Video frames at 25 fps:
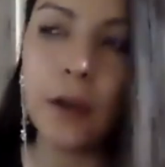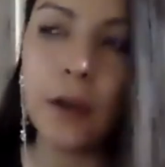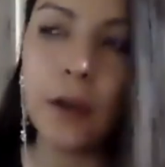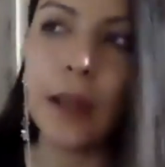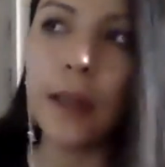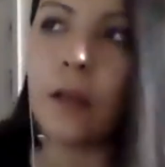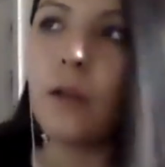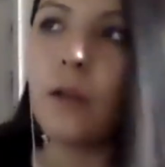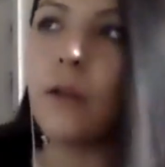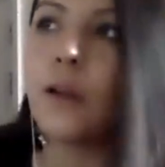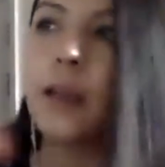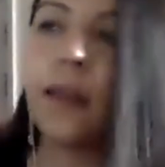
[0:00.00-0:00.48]
So
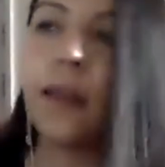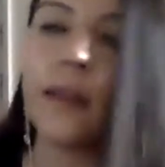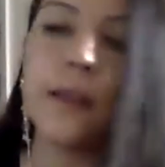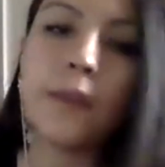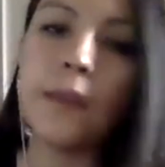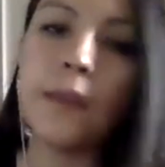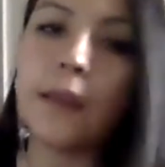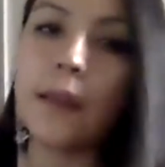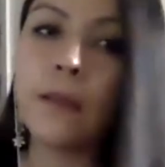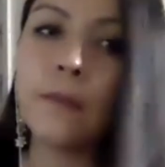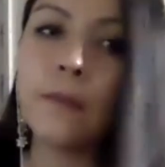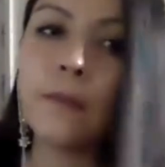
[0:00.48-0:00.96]
like, okay,
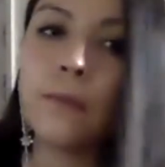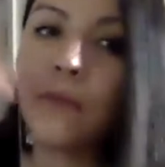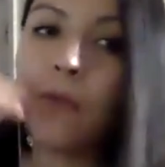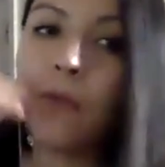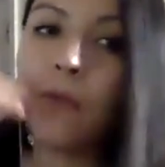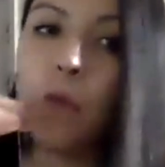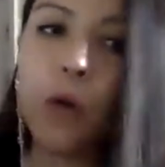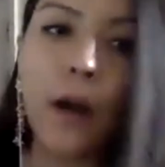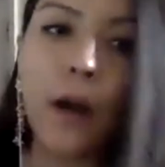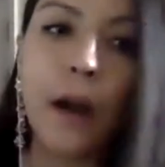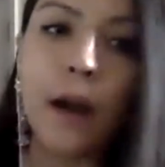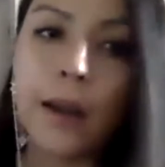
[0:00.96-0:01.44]
there's like
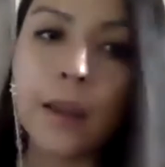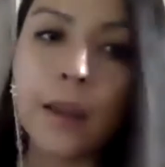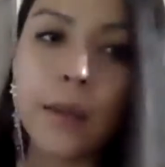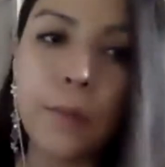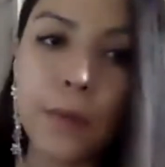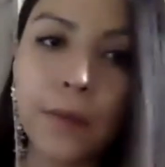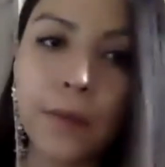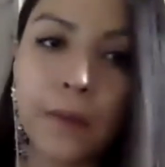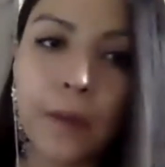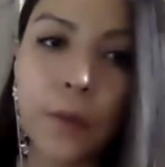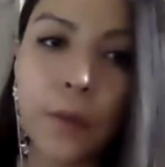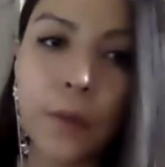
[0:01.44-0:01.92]
4
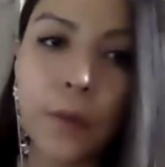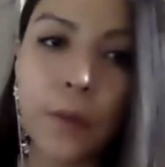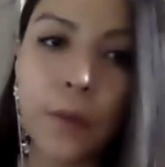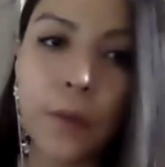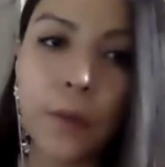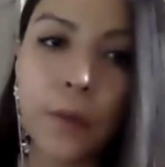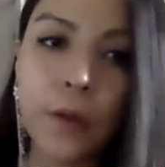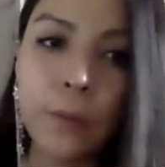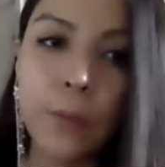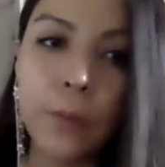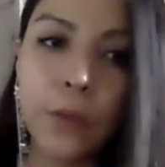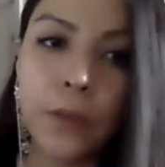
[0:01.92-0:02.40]
arguments that we
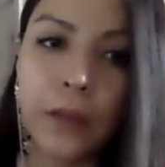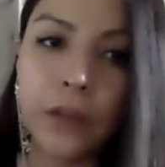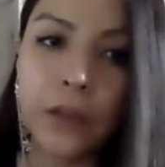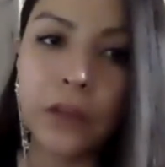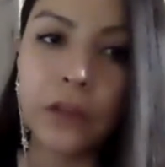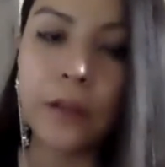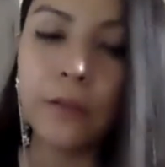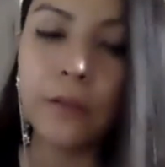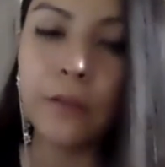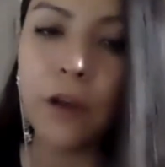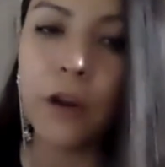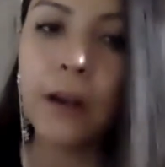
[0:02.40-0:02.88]
could
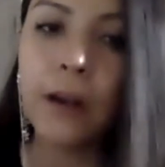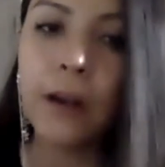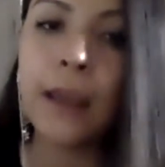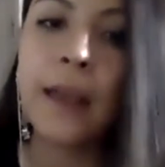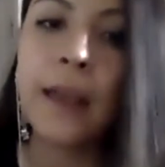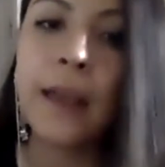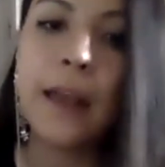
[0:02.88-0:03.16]
potentially run